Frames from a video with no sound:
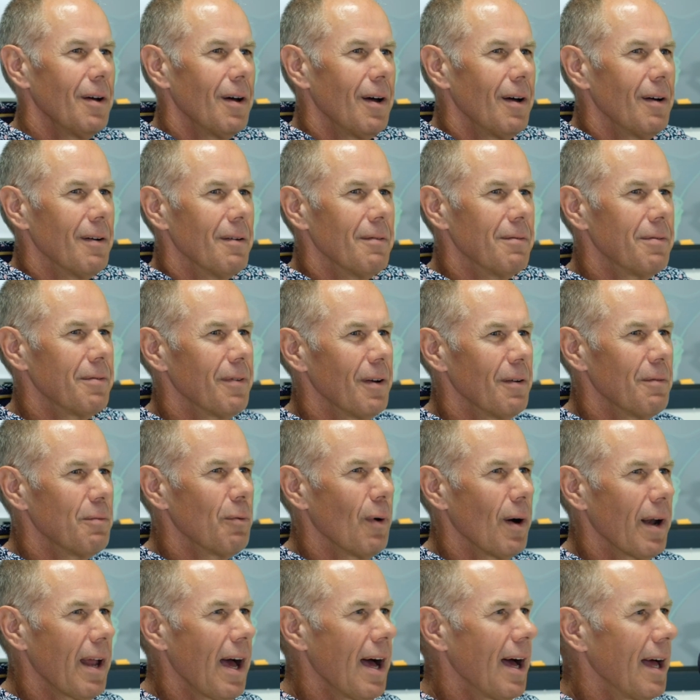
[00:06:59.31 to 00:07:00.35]
of
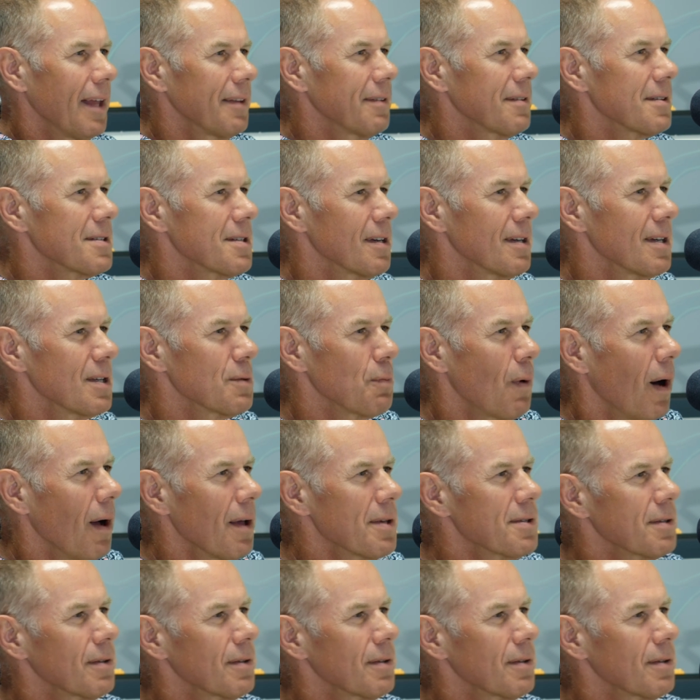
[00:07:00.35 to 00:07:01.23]
what heart disease was